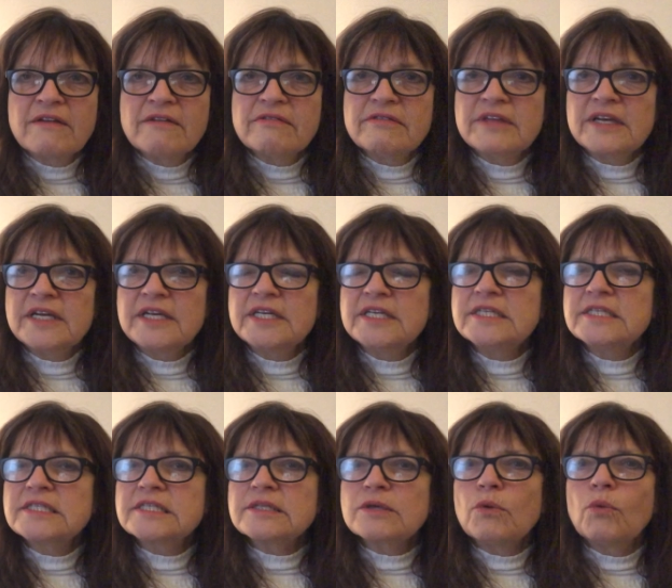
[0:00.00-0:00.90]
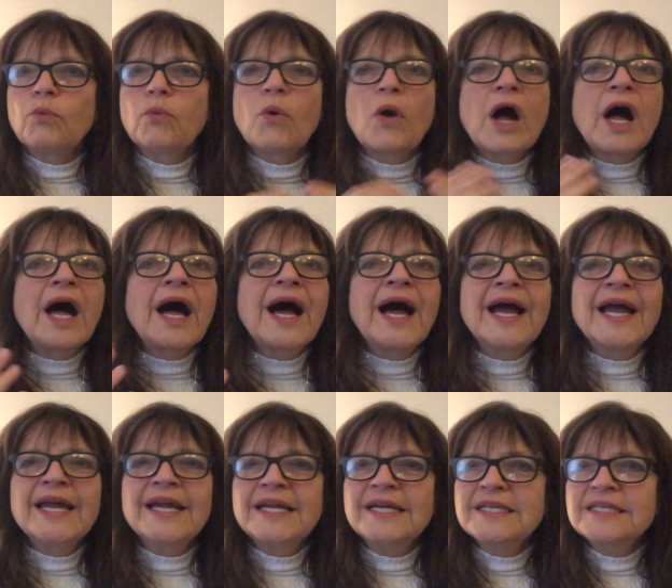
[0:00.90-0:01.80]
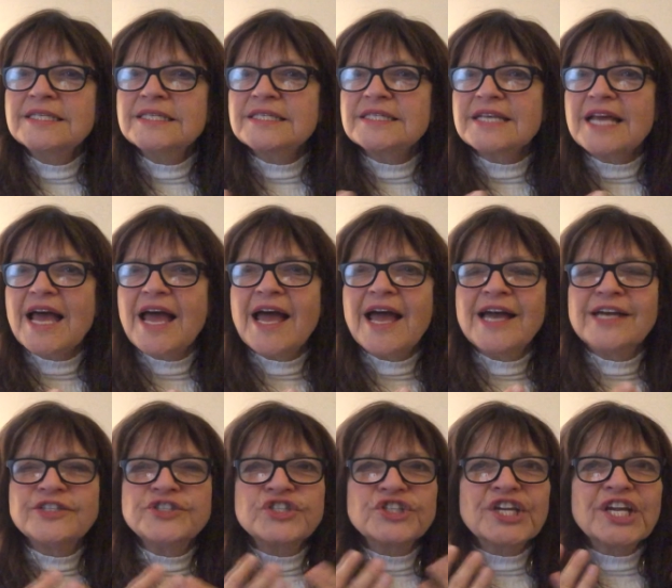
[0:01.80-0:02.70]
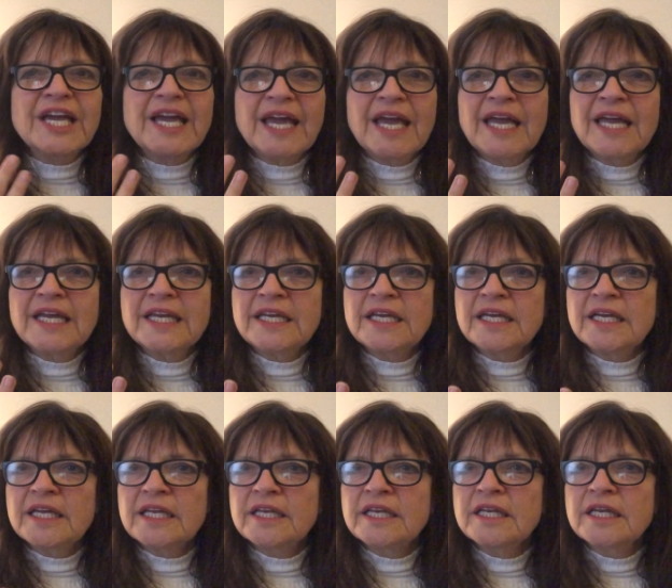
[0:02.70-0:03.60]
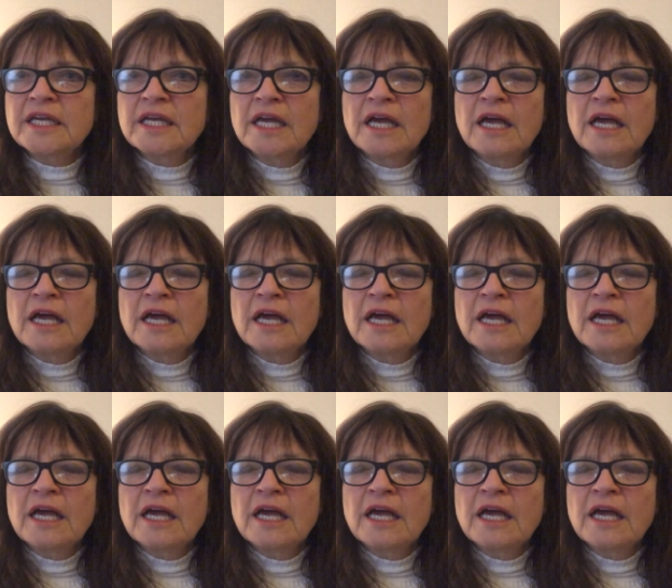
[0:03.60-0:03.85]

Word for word: these wise educated,